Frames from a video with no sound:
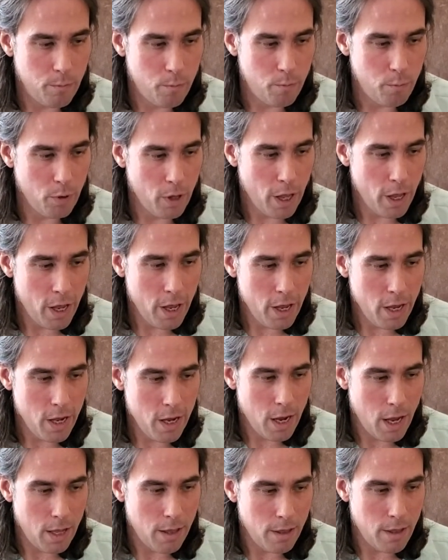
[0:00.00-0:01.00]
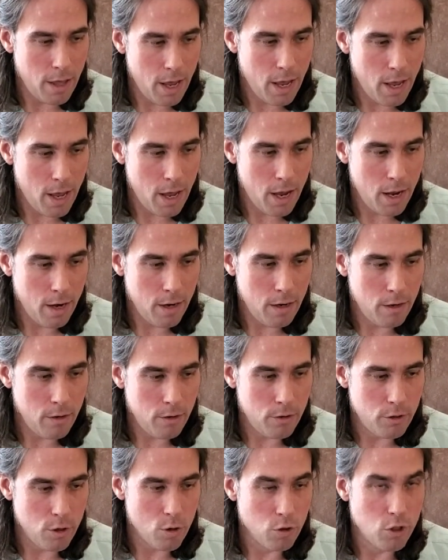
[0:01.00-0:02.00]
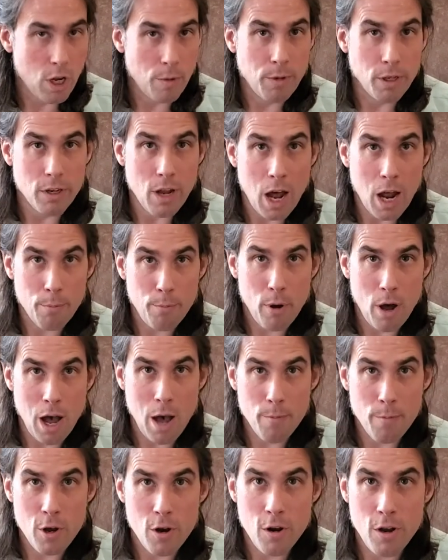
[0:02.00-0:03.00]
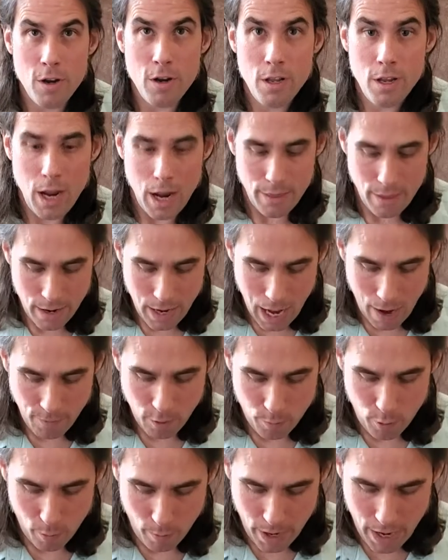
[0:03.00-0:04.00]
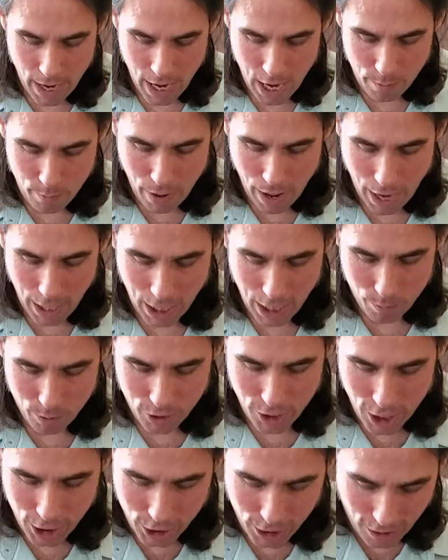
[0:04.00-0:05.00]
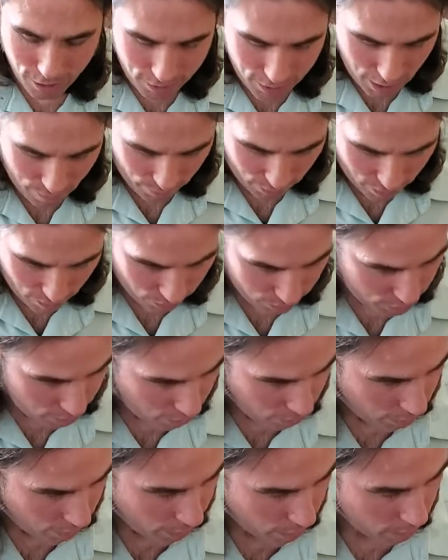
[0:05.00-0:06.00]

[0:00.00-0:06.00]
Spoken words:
play and then do something not palm muted and then have to put my hand back in position, it's difficult. So